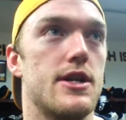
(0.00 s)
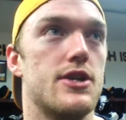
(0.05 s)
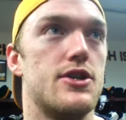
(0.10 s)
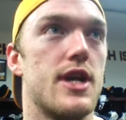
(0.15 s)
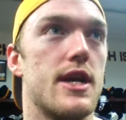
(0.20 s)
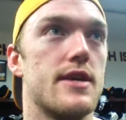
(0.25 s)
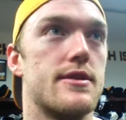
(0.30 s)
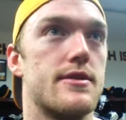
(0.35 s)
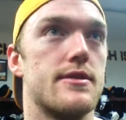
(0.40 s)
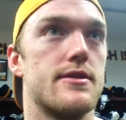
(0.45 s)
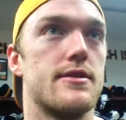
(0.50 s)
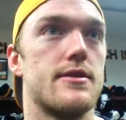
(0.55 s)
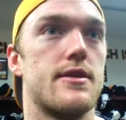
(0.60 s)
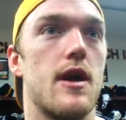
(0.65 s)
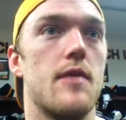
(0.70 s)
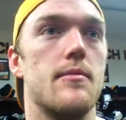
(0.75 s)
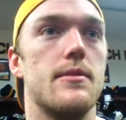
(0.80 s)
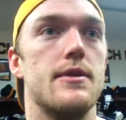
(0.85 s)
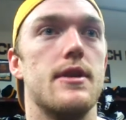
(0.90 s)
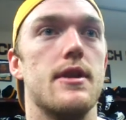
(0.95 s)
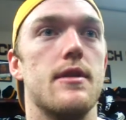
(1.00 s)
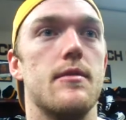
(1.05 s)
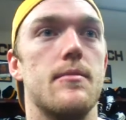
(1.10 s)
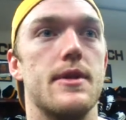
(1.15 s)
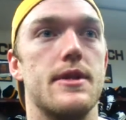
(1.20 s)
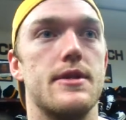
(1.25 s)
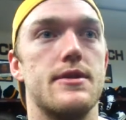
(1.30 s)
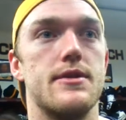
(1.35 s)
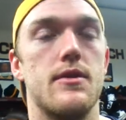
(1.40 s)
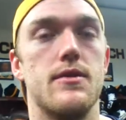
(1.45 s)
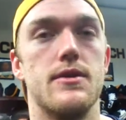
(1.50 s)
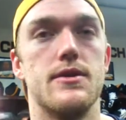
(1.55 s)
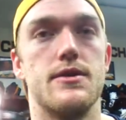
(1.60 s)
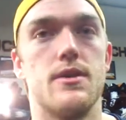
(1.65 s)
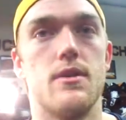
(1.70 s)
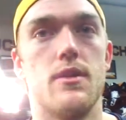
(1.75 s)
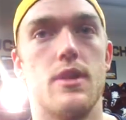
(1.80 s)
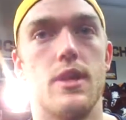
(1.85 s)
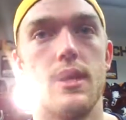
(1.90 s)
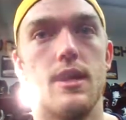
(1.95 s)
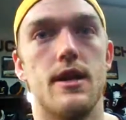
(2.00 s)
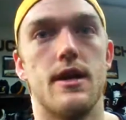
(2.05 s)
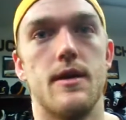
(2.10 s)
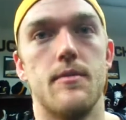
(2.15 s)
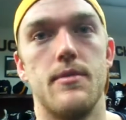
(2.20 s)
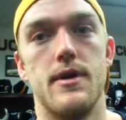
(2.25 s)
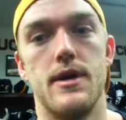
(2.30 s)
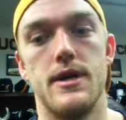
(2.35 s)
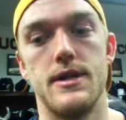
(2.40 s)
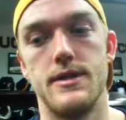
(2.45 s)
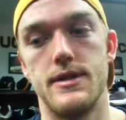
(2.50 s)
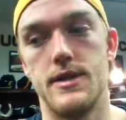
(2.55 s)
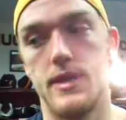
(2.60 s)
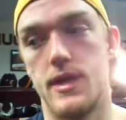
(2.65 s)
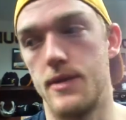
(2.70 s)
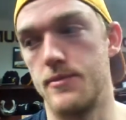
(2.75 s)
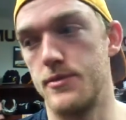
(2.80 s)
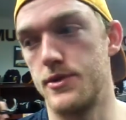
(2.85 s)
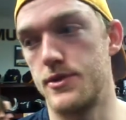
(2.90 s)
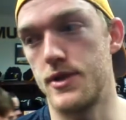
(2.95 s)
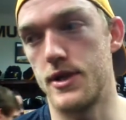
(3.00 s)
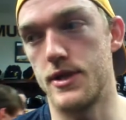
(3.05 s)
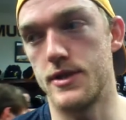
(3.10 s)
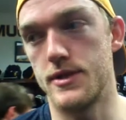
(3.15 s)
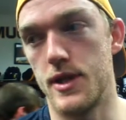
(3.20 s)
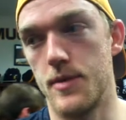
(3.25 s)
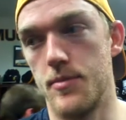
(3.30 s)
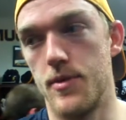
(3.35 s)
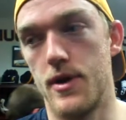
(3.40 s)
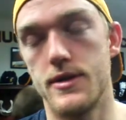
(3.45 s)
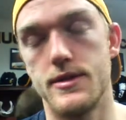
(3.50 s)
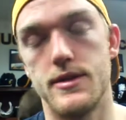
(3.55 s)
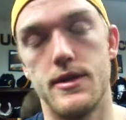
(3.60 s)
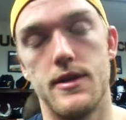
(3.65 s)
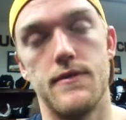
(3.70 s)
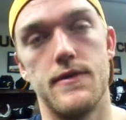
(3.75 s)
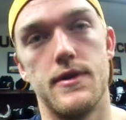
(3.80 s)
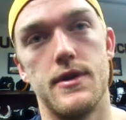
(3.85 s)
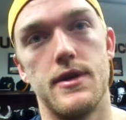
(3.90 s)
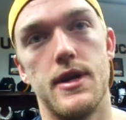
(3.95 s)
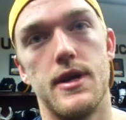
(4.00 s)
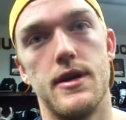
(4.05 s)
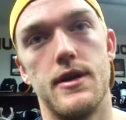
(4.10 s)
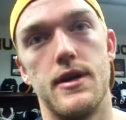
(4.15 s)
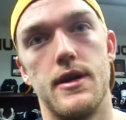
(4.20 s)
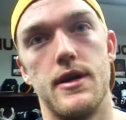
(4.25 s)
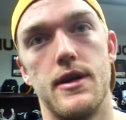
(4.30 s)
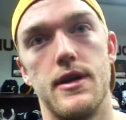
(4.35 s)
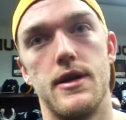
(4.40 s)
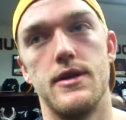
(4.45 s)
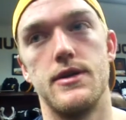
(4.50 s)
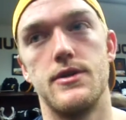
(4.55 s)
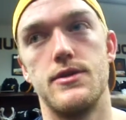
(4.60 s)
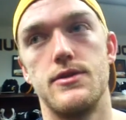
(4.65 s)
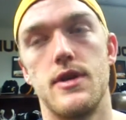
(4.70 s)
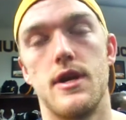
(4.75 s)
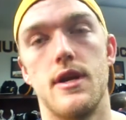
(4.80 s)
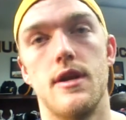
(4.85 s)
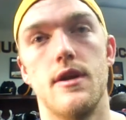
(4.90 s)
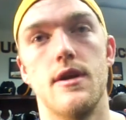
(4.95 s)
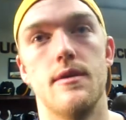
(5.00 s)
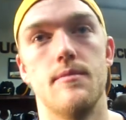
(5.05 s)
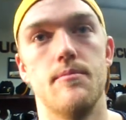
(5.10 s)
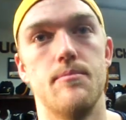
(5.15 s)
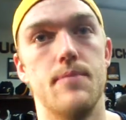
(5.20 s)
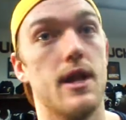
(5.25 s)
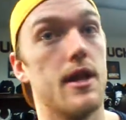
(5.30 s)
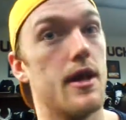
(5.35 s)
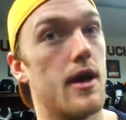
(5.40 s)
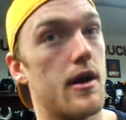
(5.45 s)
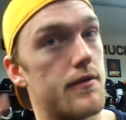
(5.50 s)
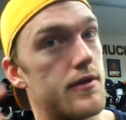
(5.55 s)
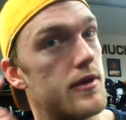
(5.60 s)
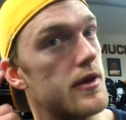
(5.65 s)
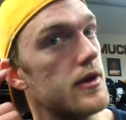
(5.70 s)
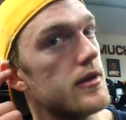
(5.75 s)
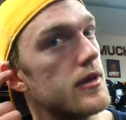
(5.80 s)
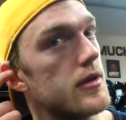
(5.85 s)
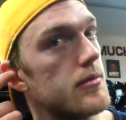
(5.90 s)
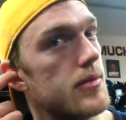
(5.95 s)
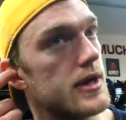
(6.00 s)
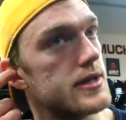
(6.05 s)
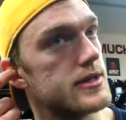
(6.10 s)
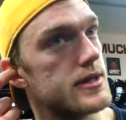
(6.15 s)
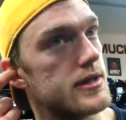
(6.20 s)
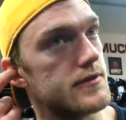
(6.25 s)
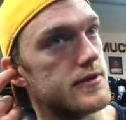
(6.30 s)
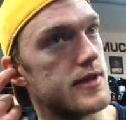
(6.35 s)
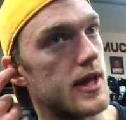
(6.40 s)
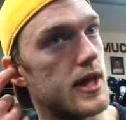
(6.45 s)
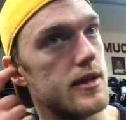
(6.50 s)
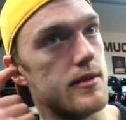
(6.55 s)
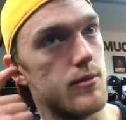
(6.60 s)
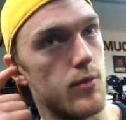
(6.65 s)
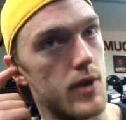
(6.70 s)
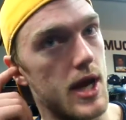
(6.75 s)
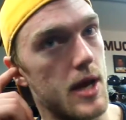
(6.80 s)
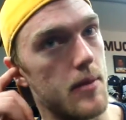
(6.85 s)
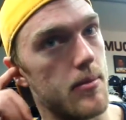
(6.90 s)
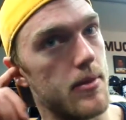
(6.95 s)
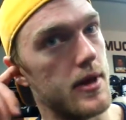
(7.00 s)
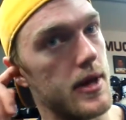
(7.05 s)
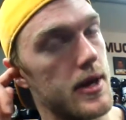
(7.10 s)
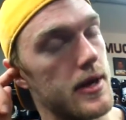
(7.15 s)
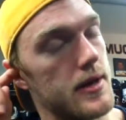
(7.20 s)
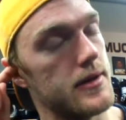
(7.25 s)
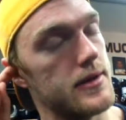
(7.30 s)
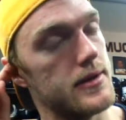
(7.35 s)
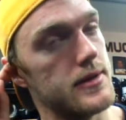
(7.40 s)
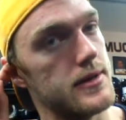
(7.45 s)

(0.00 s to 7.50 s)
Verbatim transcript: chances coming a little bit so and so lately, but uh, I'm just trying to stay positive and, and uh, trying to build off the, the positives that when I play.